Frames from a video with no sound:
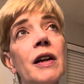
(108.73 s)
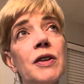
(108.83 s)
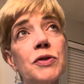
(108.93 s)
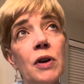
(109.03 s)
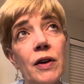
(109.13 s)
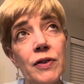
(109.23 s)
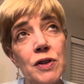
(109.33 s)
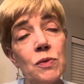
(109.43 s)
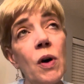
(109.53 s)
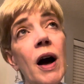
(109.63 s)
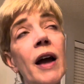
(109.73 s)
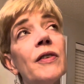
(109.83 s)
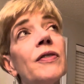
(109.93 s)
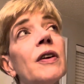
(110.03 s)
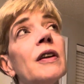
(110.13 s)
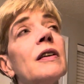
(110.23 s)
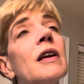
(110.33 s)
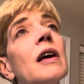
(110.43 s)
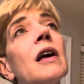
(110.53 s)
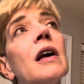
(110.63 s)
a truck for his wife and
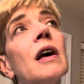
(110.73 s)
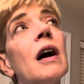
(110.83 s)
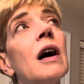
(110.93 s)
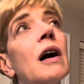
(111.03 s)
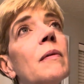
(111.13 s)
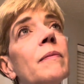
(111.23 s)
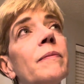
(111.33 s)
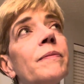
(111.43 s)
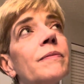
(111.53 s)
um,